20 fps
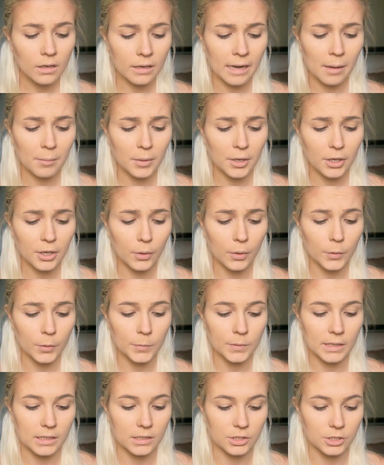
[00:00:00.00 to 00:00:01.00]
Now I'm going to go in
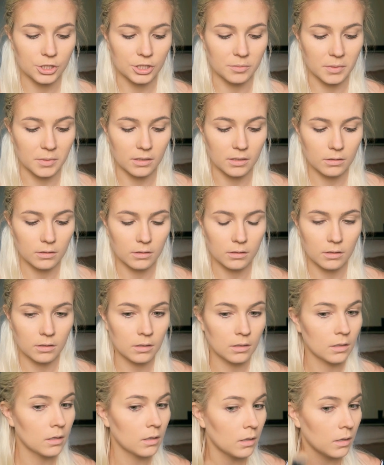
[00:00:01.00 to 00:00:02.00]
with that shimmer.
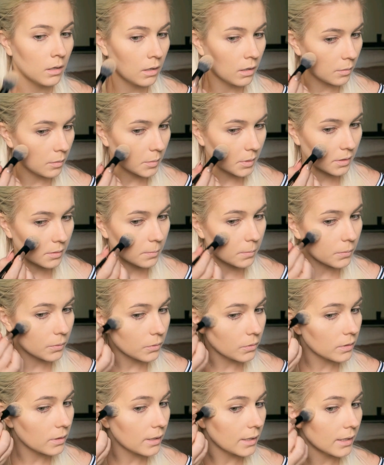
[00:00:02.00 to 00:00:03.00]
I'm going to
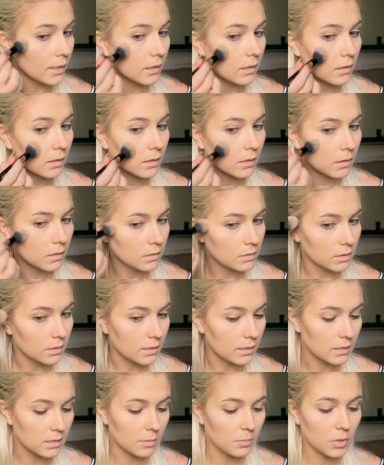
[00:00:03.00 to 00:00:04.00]
put that, so
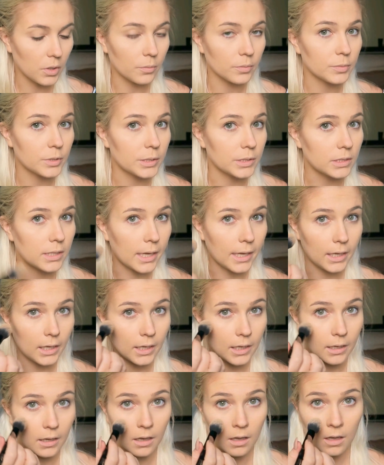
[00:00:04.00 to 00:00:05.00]
this I'm not
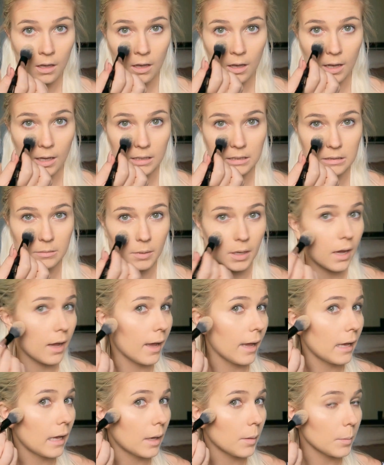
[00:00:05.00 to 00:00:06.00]
taking under my
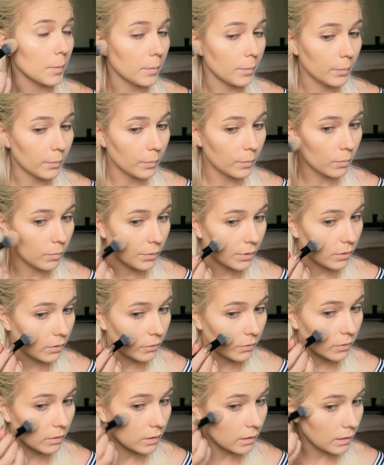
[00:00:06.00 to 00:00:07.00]
eye, I'm
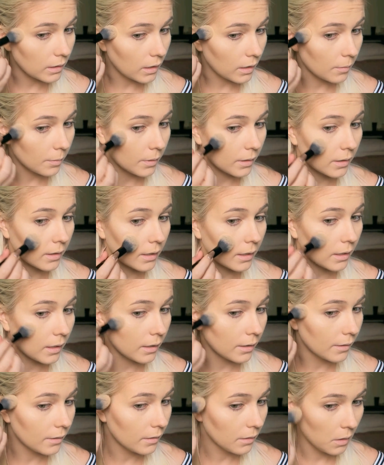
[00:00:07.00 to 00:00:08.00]
purely keeping it
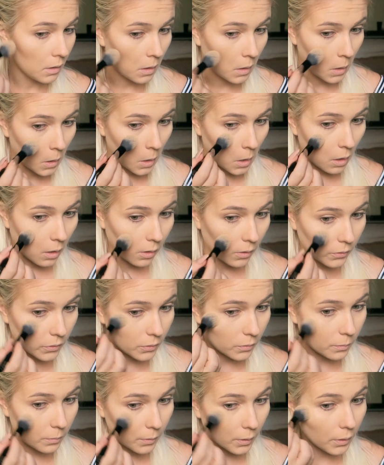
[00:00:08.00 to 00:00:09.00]
here on
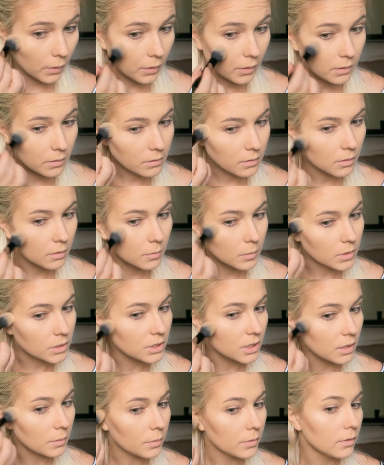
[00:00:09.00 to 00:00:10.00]
the bone, on the
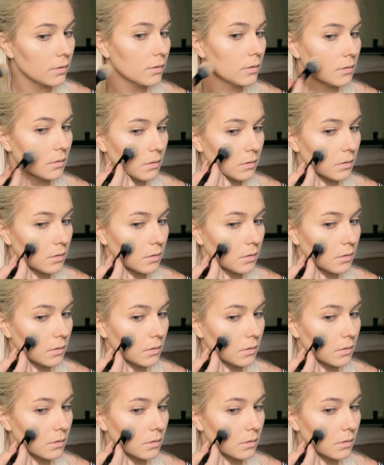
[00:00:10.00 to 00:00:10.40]
cheekbone.